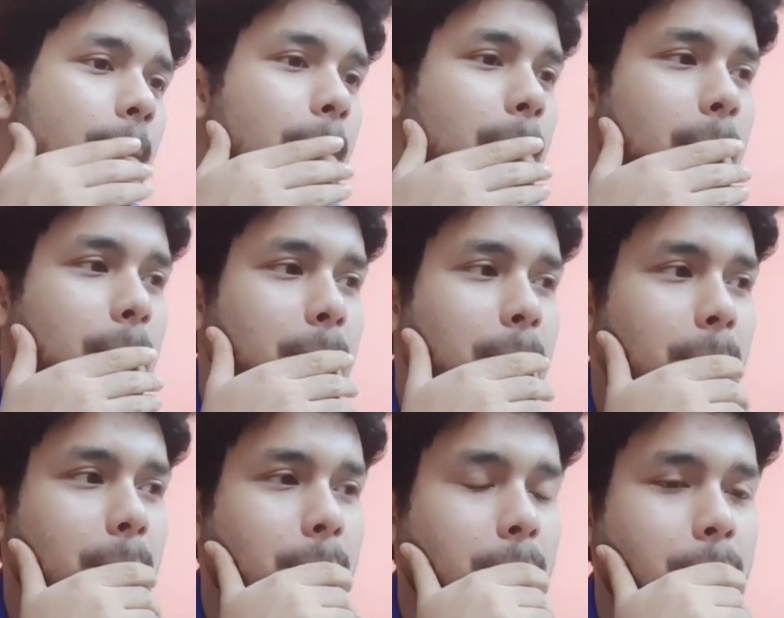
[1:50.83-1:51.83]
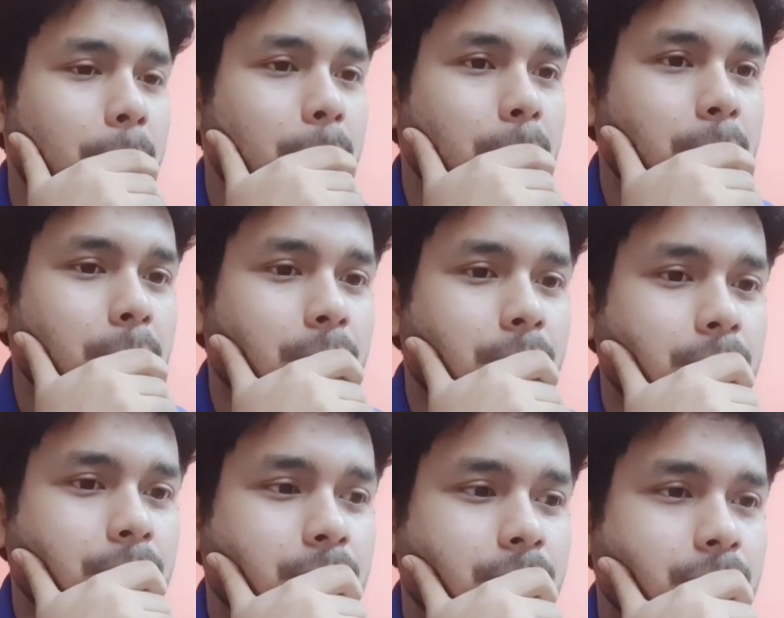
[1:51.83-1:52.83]

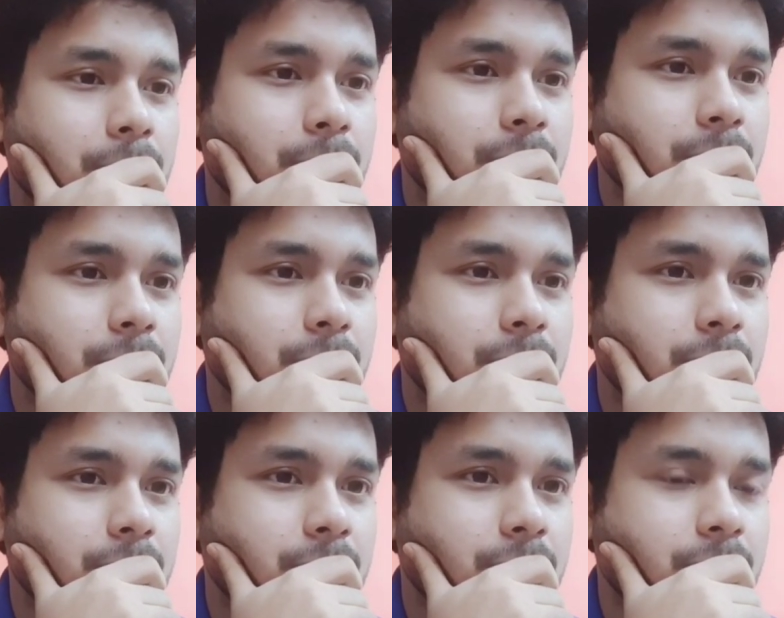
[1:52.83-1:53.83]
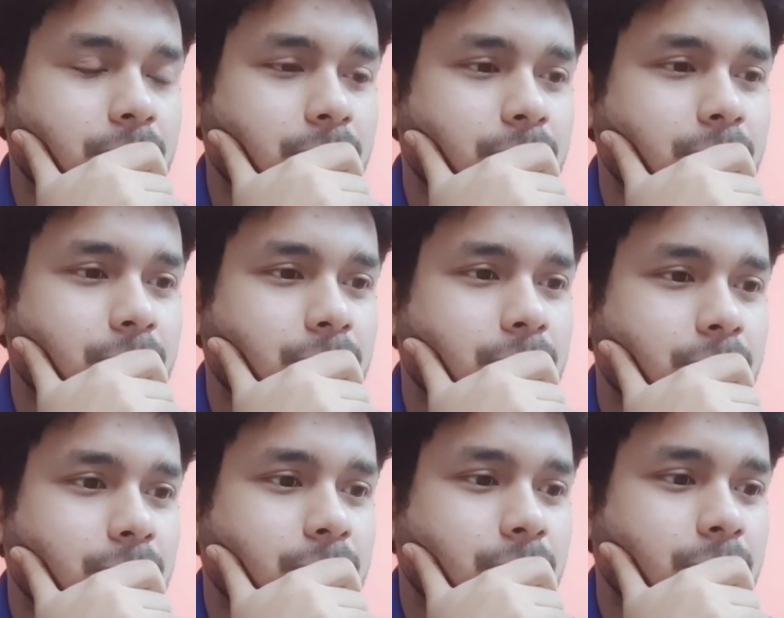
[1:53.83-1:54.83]

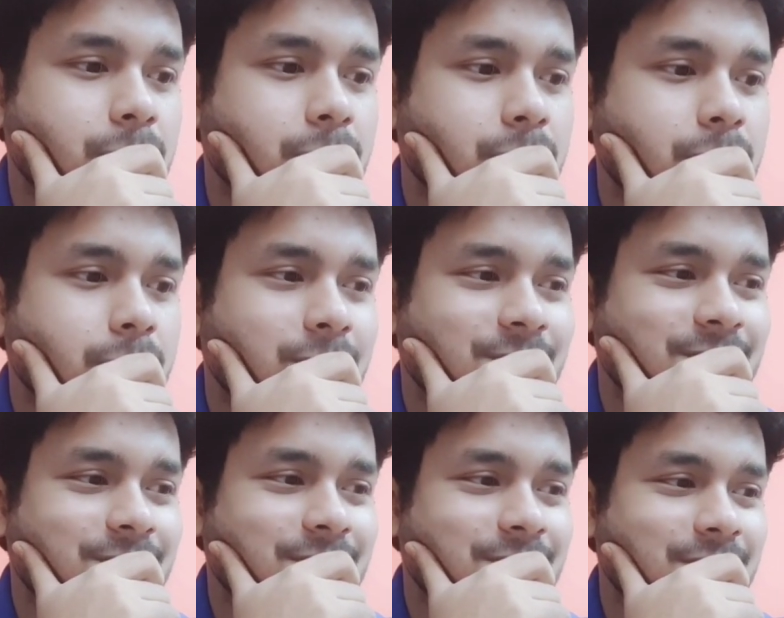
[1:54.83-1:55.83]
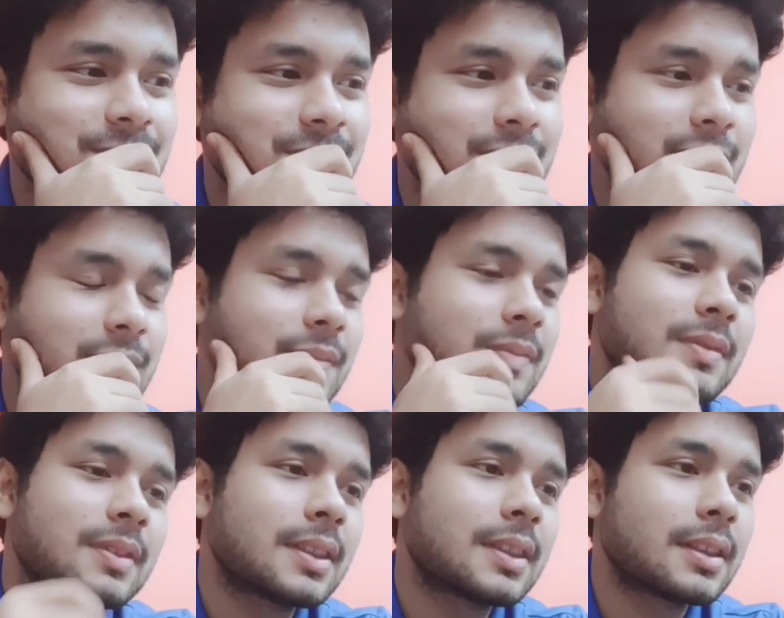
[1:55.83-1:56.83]

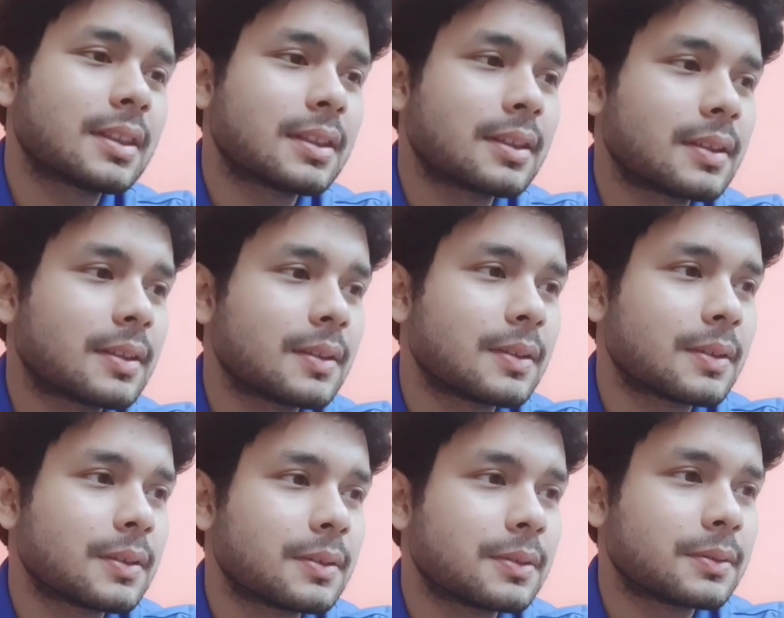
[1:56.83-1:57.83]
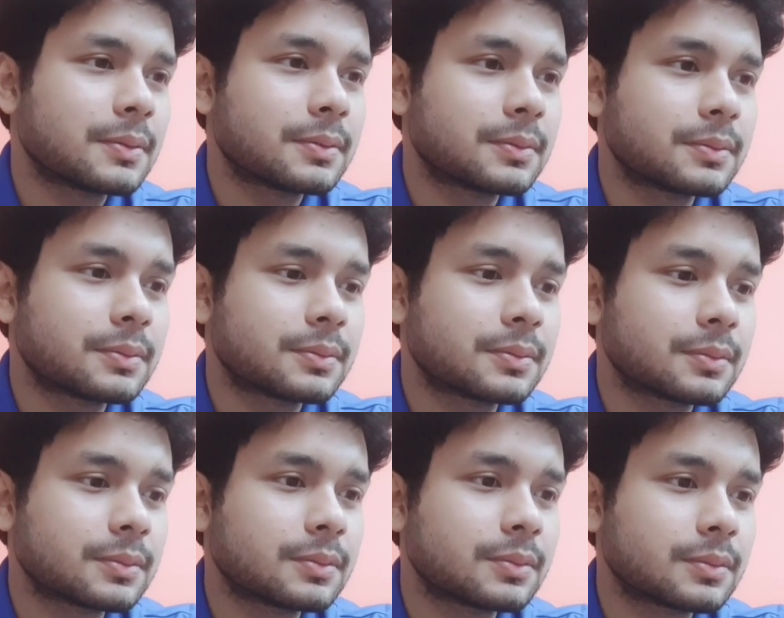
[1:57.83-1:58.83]
The person shown says nothing.